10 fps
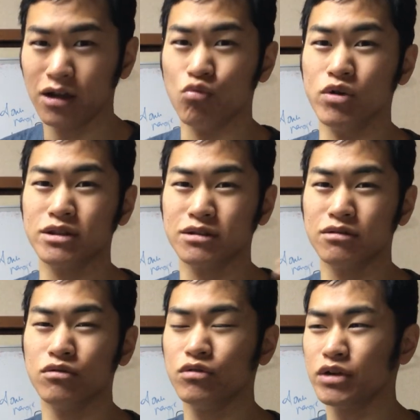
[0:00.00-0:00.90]
With
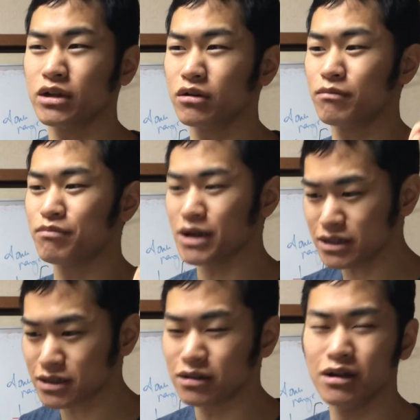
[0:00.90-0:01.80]
doing
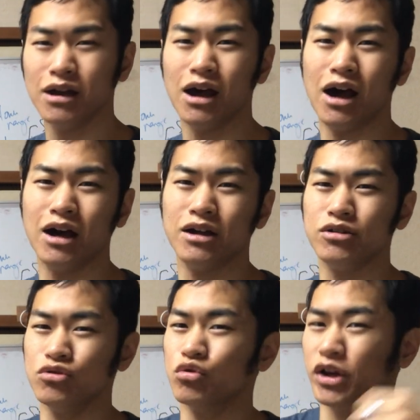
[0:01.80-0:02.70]
best,
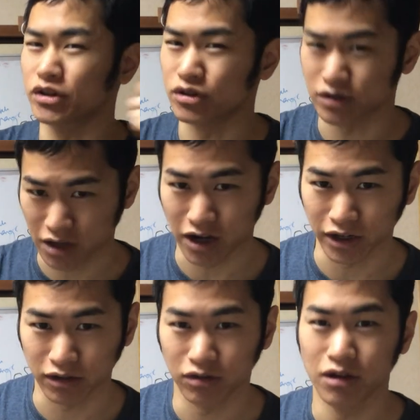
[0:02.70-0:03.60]
you can hit a
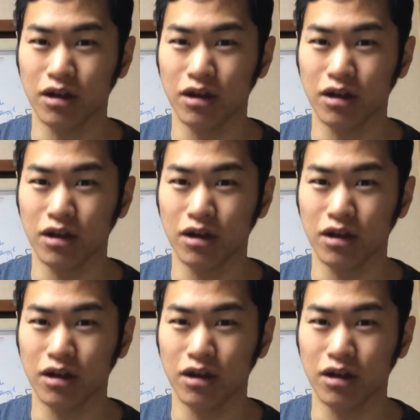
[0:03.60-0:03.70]
target.